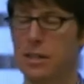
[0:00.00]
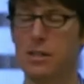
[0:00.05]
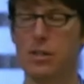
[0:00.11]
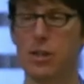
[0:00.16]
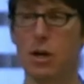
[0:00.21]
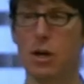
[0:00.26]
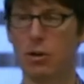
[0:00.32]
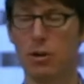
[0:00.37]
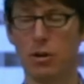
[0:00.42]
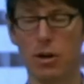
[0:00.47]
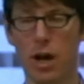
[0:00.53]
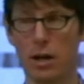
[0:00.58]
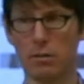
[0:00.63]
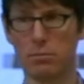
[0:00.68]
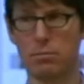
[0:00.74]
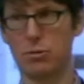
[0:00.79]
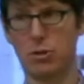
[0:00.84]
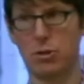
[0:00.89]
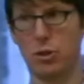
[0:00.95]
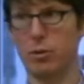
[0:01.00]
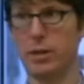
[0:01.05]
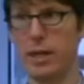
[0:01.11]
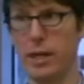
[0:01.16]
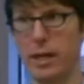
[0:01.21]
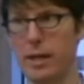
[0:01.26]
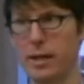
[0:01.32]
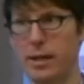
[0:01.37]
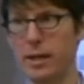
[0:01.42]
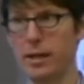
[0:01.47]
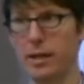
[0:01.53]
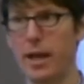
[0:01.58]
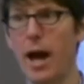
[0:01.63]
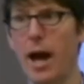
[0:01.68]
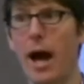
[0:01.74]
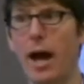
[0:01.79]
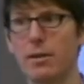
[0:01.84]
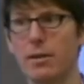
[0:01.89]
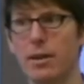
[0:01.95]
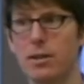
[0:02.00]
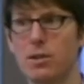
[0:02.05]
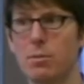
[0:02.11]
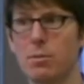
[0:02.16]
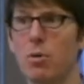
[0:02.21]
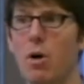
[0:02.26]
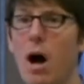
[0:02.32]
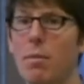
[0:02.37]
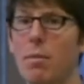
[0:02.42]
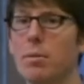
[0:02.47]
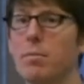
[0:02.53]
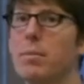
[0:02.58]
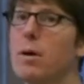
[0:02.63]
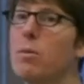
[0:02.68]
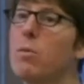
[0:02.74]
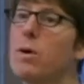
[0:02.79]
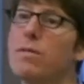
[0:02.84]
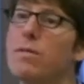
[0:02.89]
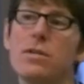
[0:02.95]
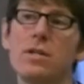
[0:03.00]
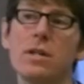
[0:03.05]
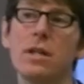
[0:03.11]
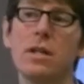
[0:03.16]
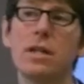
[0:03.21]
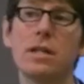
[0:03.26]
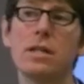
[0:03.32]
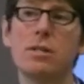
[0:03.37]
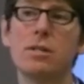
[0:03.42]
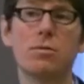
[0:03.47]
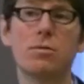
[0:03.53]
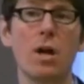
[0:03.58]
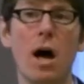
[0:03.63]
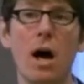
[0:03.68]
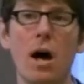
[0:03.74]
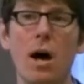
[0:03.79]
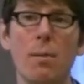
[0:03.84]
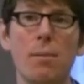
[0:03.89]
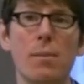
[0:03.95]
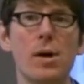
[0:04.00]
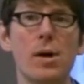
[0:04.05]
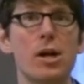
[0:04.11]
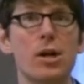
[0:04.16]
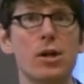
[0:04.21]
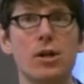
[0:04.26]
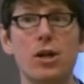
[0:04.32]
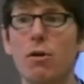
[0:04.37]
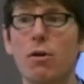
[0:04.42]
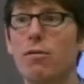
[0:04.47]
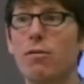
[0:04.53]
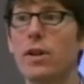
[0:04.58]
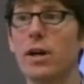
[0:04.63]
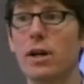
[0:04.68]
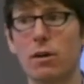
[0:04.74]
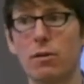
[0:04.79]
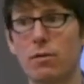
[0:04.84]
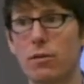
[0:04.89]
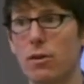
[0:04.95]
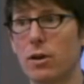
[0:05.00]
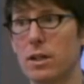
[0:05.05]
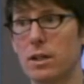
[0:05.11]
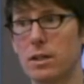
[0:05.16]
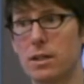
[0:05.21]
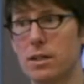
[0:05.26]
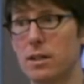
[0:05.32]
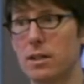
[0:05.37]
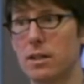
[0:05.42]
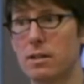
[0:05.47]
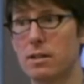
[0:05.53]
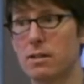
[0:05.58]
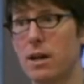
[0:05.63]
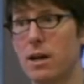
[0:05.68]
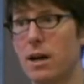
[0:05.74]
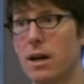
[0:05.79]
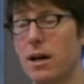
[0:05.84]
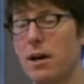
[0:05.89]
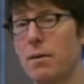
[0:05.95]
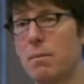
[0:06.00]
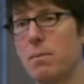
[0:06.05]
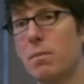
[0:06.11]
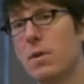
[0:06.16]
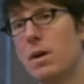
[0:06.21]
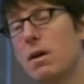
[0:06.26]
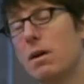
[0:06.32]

So you're not doing anything yet that's a problem. But we've seen this, um, you know, Flickr, for instance, um,